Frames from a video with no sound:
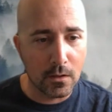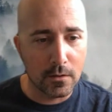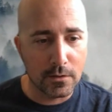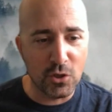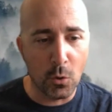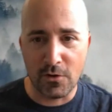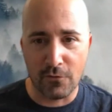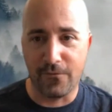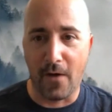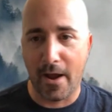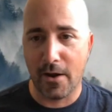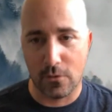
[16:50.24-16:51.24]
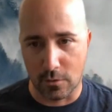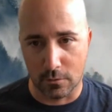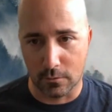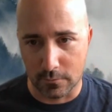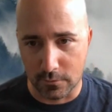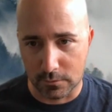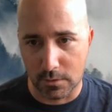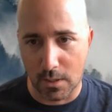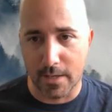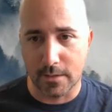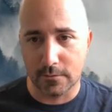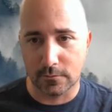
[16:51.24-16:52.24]
you don't want to fire your
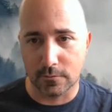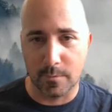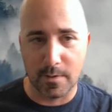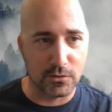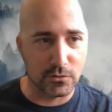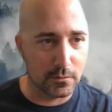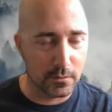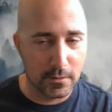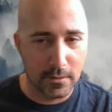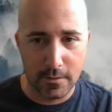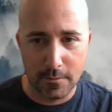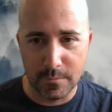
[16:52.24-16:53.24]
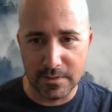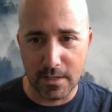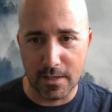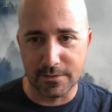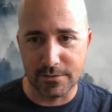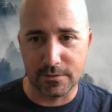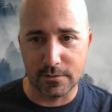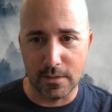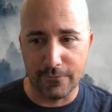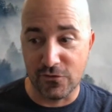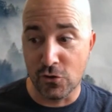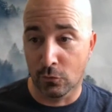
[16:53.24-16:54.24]
client or your patient, because
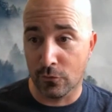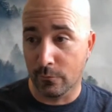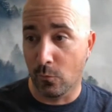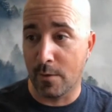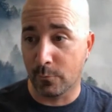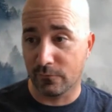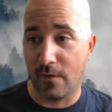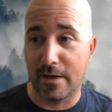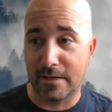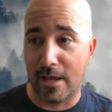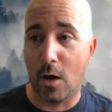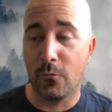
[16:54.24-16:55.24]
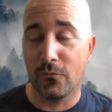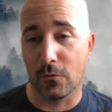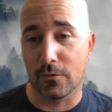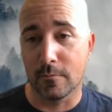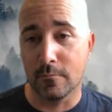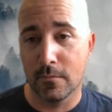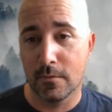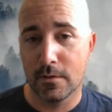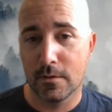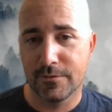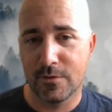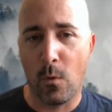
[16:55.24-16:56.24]
if you're the one providing help for them,
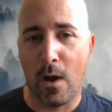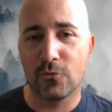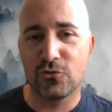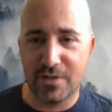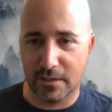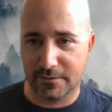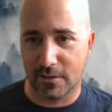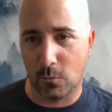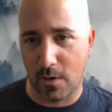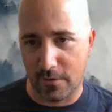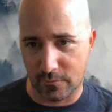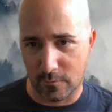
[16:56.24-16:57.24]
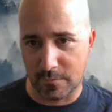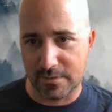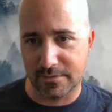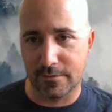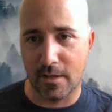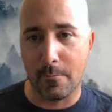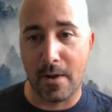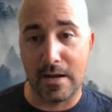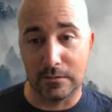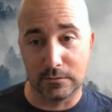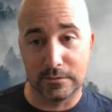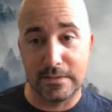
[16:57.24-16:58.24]
then why would you take that away from them? Because then that
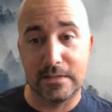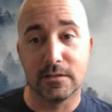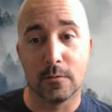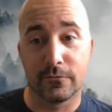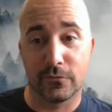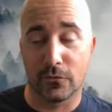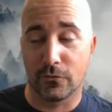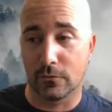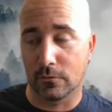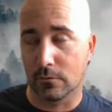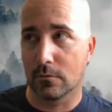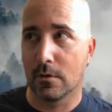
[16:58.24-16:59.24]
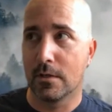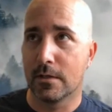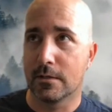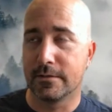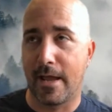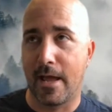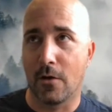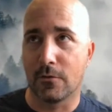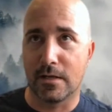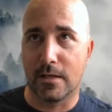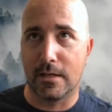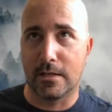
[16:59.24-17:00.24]
might lead them further down
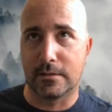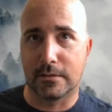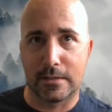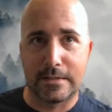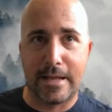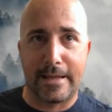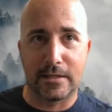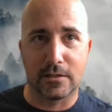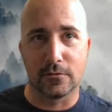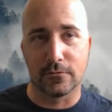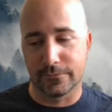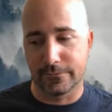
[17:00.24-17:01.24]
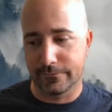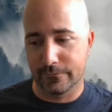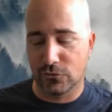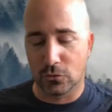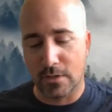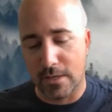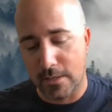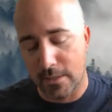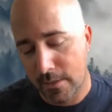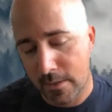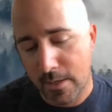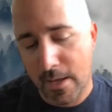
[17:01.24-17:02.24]
a kind of negative journey.
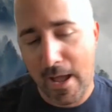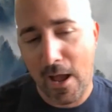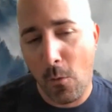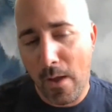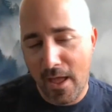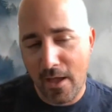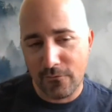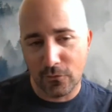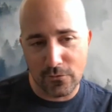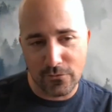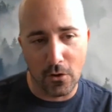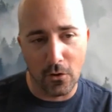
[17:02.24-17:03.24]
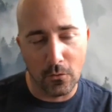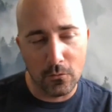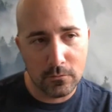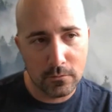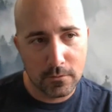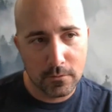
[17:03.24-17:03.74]
However, though,